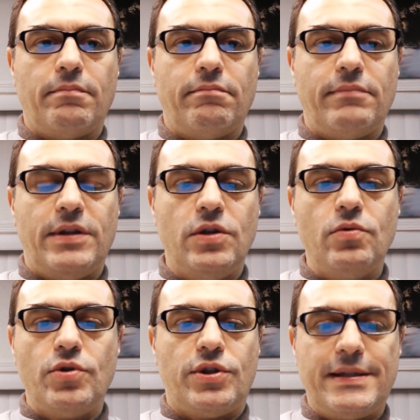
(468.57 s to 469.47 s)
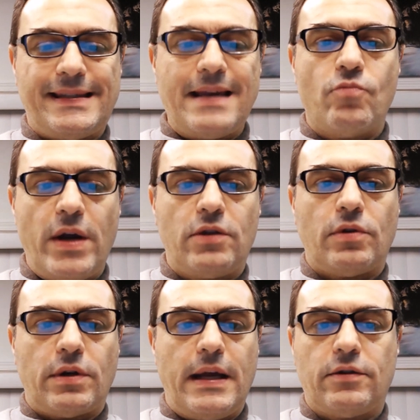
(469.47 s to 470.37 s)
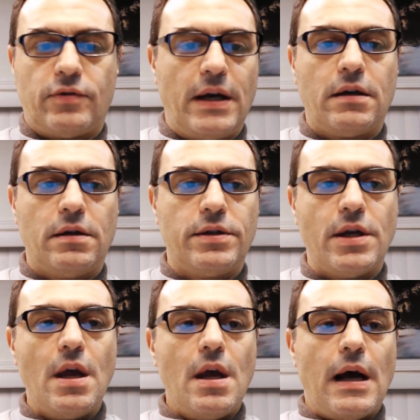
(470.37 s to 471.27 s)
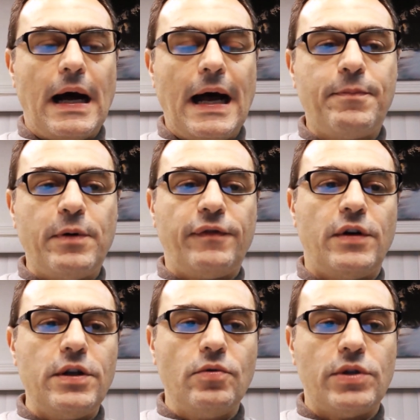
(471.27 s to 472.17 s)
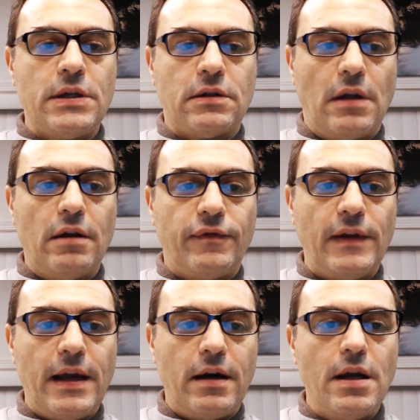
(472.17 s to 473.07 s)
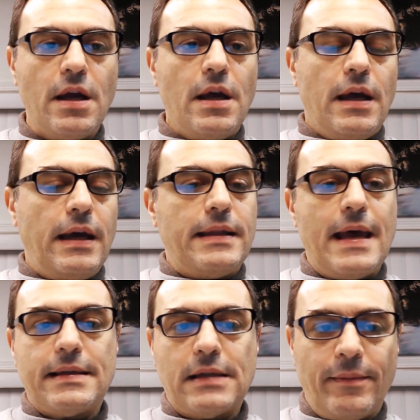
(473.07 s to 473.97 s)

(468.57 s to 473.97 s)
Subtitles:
use the same way to create records. I prefer using Cloudflare. It has some